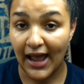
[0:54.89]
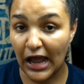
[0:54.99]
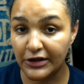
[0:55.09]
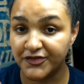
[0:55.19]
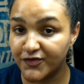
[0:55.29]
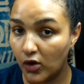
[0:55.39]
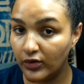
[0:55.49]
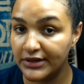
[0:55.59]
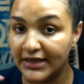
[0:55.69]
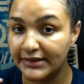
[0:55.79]
I have
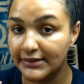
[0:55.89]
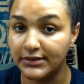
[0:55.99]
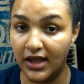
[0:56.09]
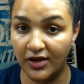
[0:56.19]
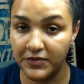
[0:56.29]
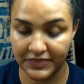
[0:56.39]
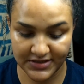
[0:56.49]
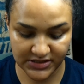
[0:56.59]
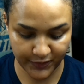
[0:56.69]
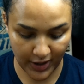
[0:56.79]
fallen in love with
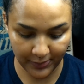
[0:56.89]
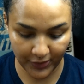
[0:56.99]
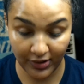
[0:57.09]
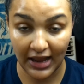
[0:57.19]
this primer.